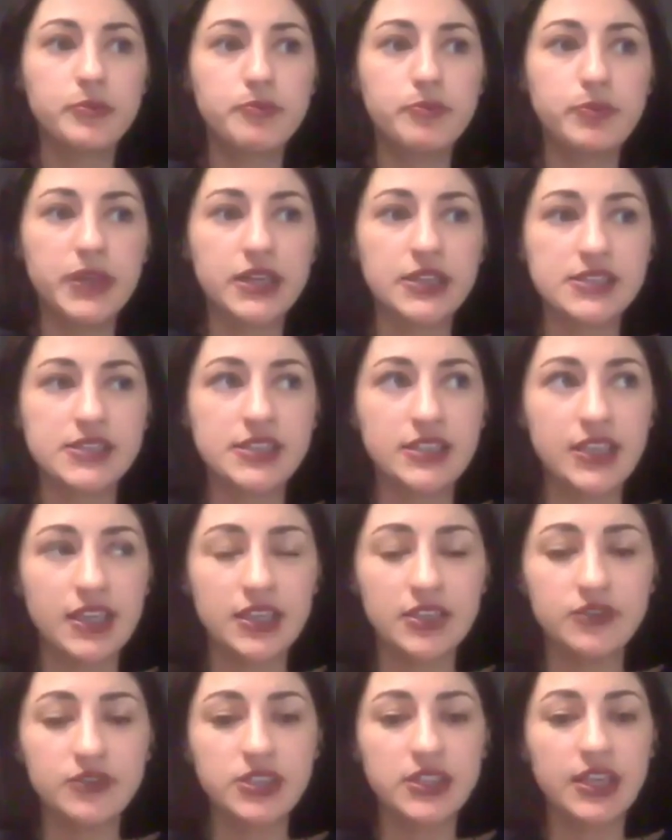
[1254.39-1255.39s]
Because at the
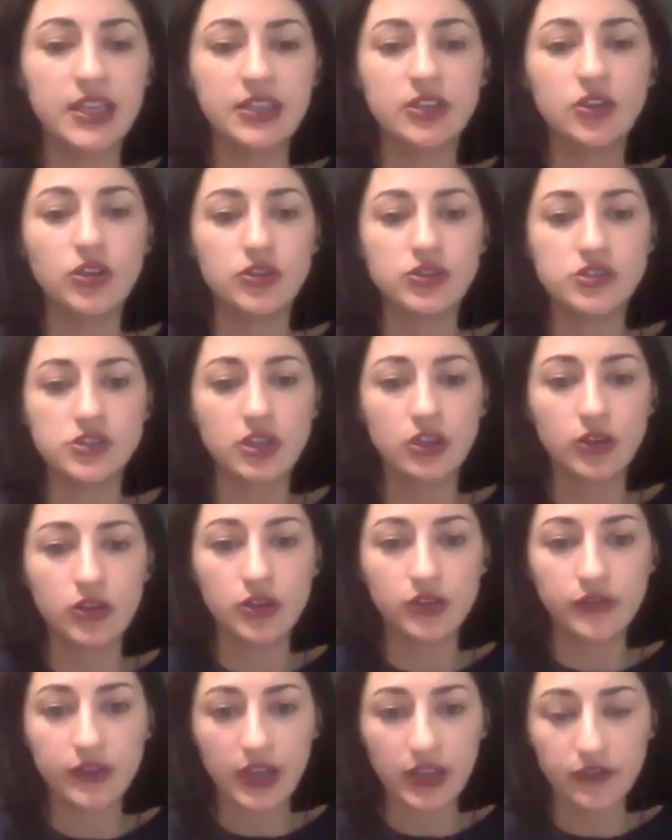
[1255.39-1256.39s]
end of the day, it costs a lot
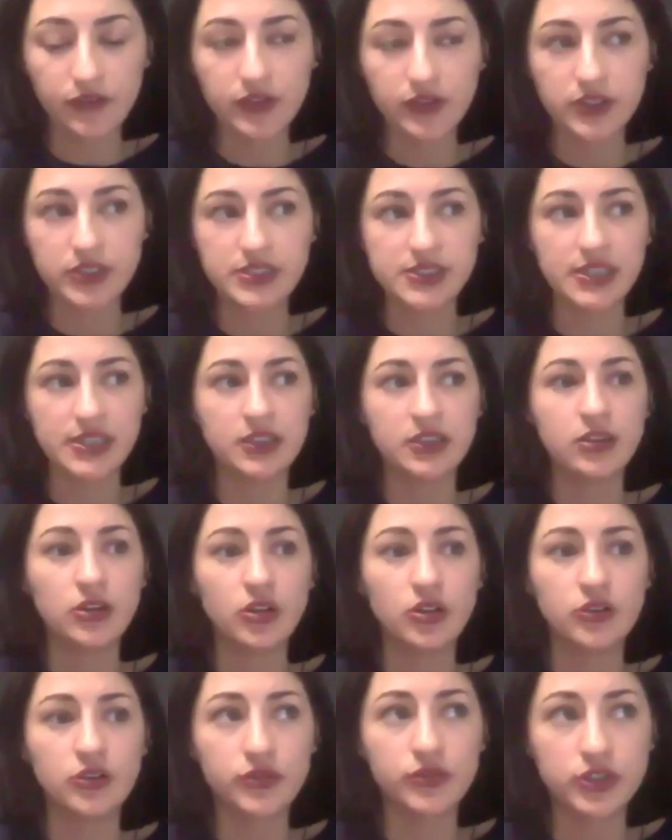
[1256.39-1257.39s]
of efforts and a
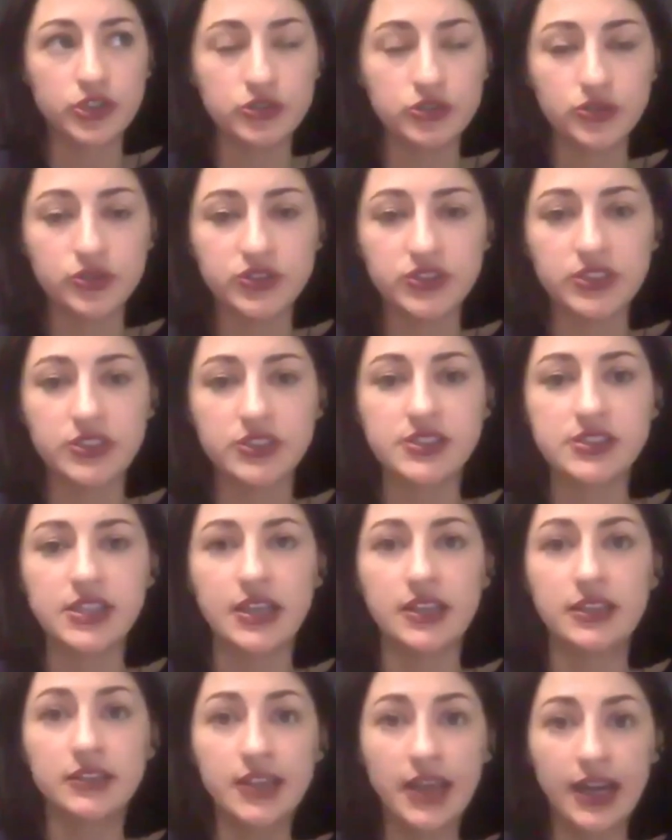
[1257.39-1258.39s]
lot of resources
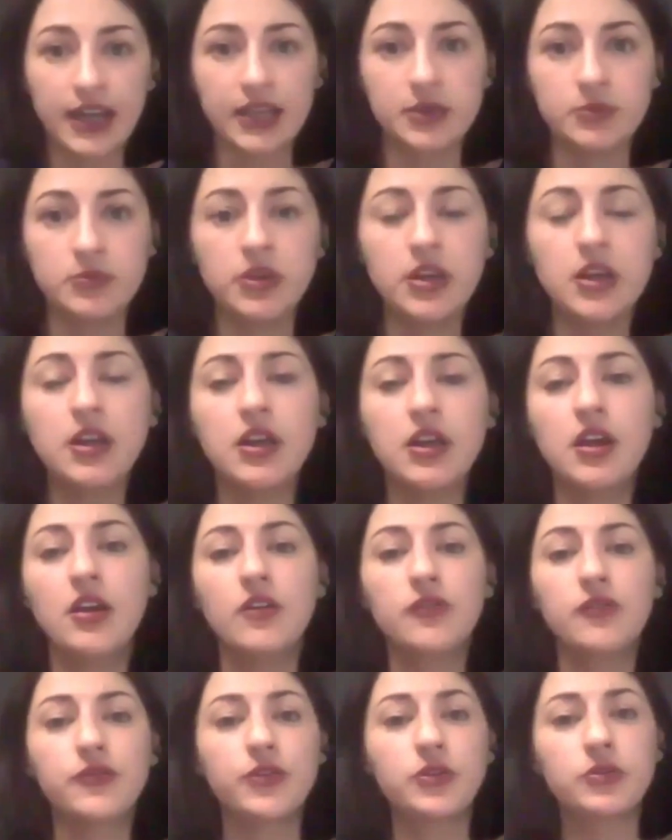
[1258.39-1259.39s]
and time
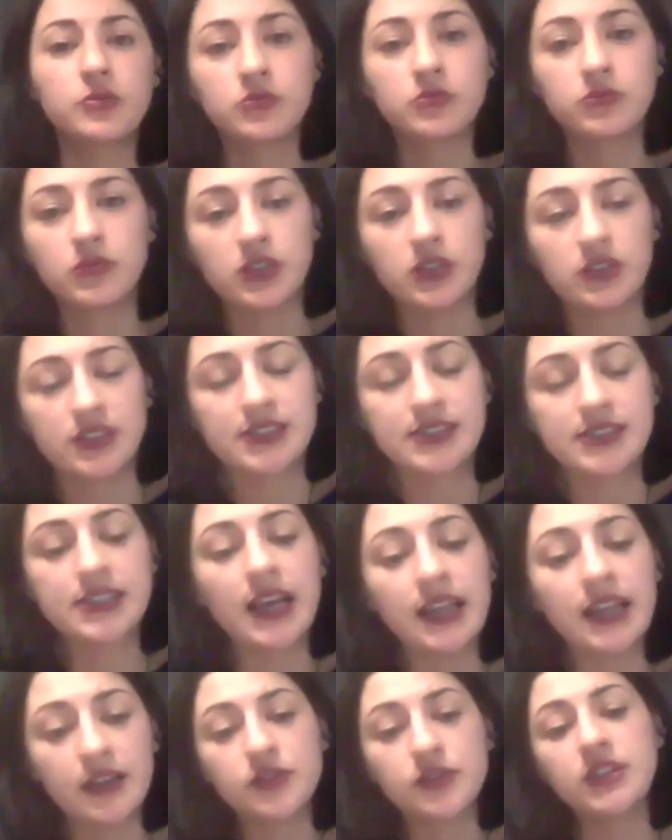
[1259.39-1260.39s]
from the
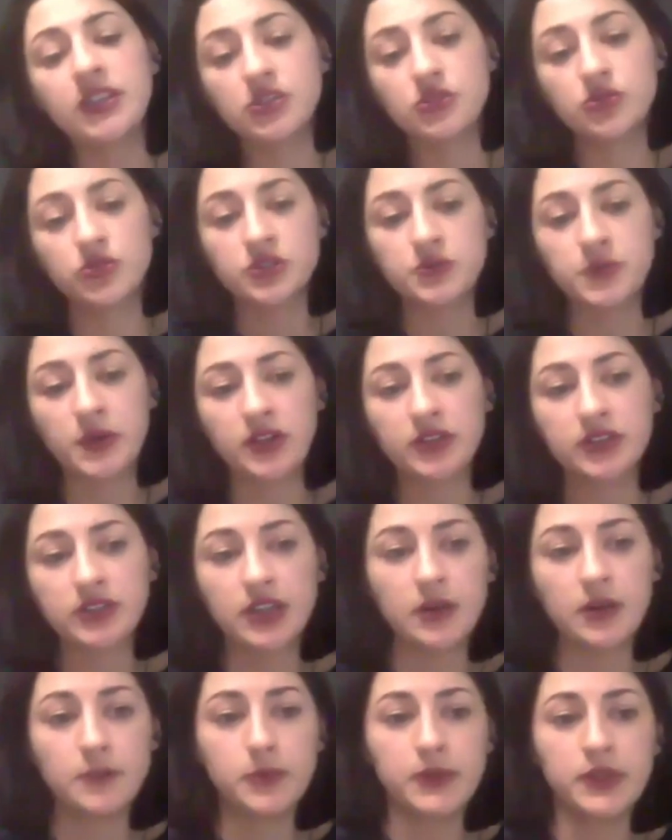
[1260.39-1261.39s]
side of these transparent
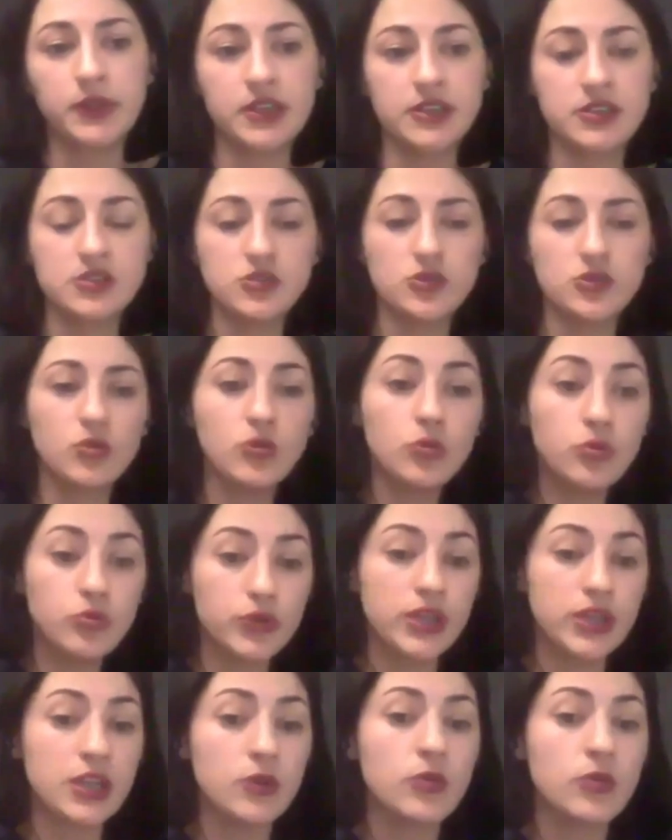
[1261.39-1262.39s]
companies who
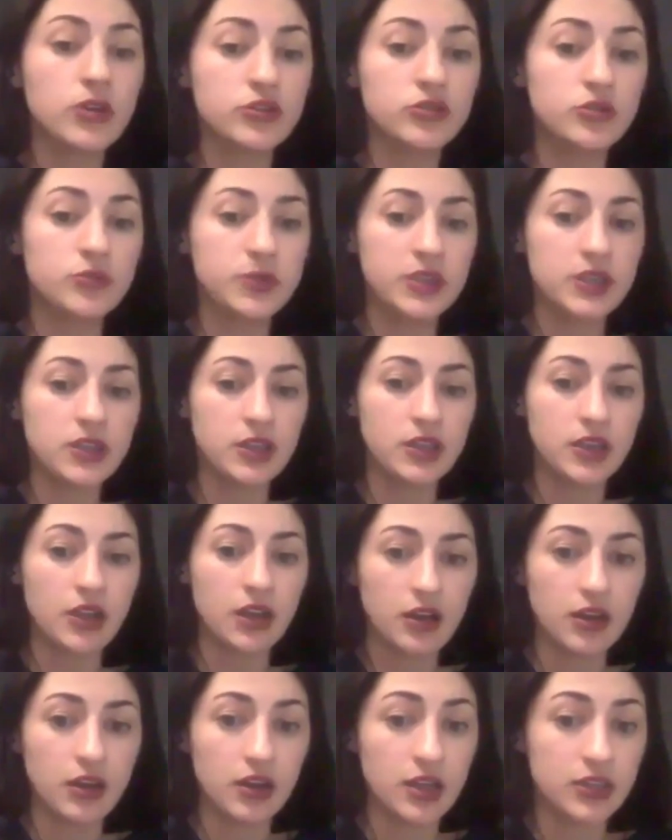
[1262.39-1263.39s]
really want to be
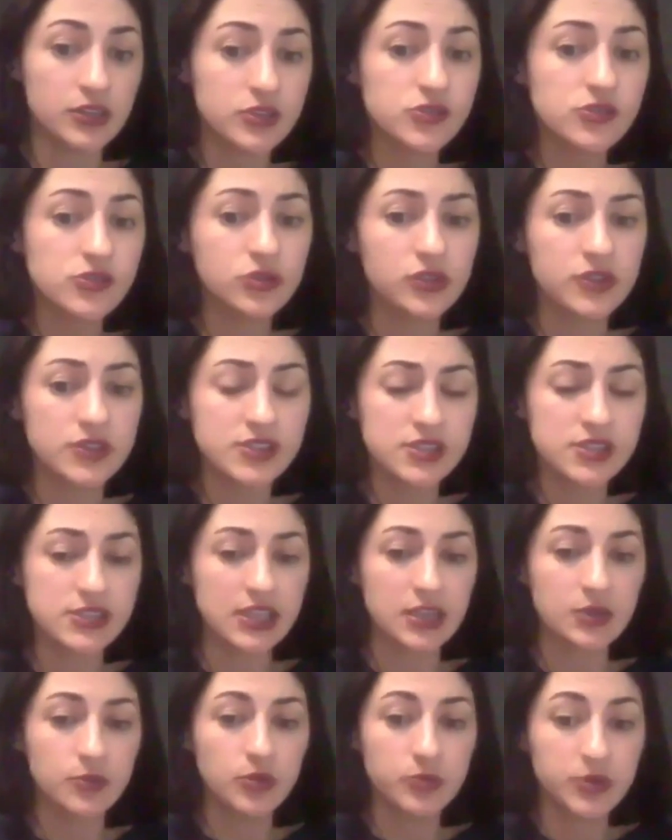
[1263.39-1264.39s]
understood as
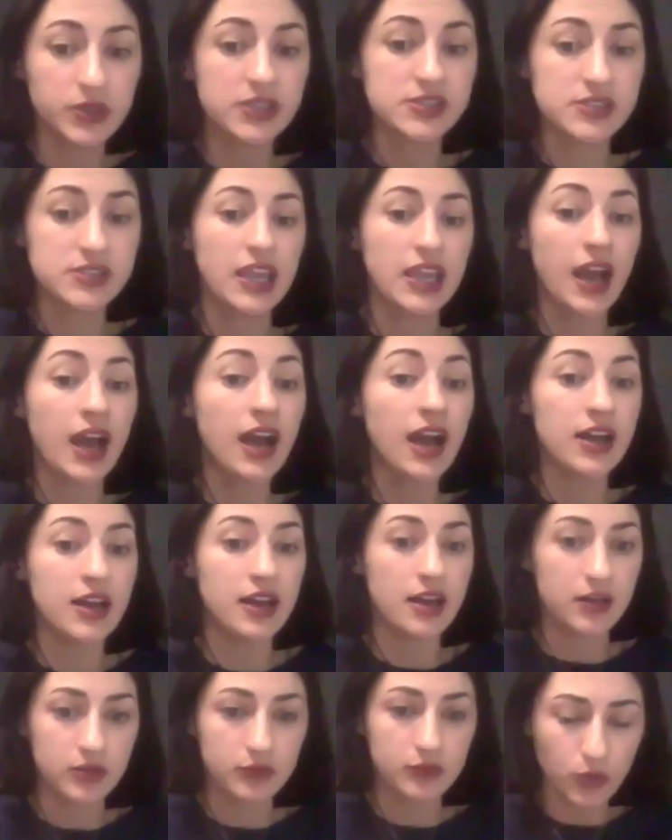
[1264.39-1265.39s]
sustainable because
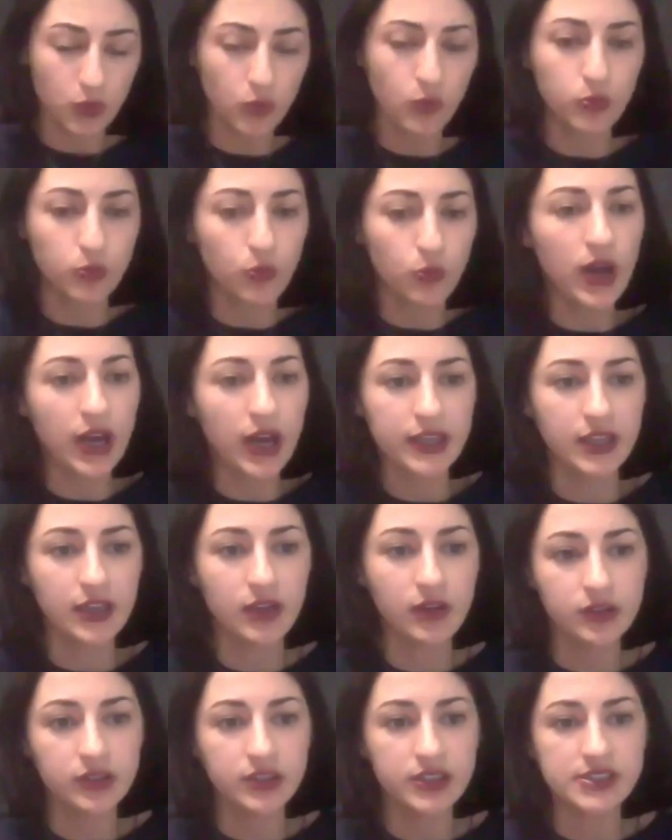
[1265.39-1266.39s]
are working
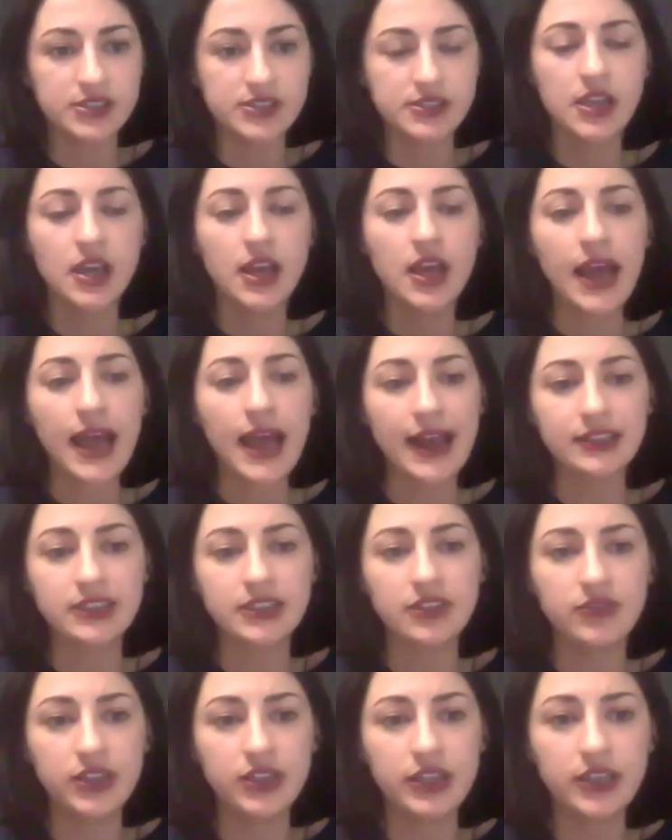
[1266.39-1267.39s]
on this
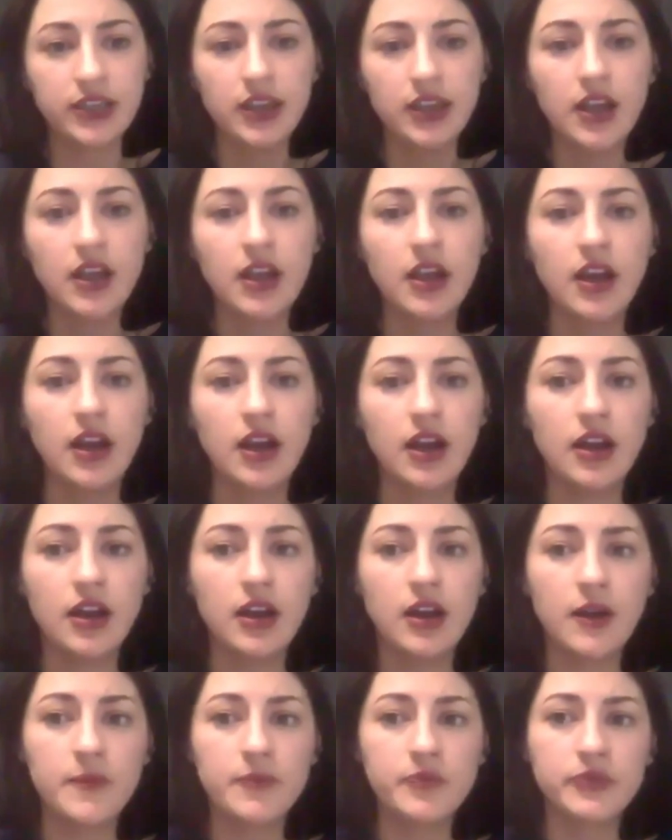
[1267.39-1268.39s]
actively,
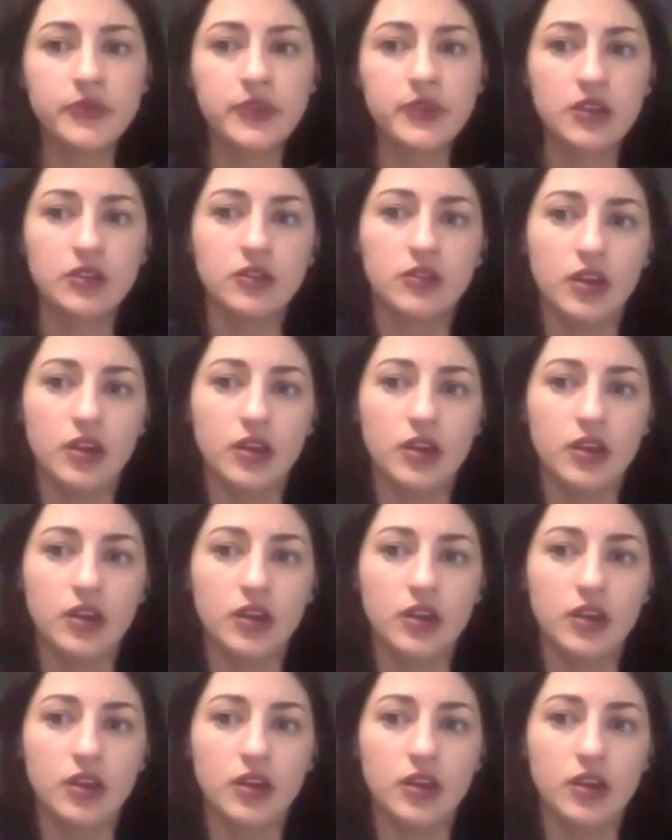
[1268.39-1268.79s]
and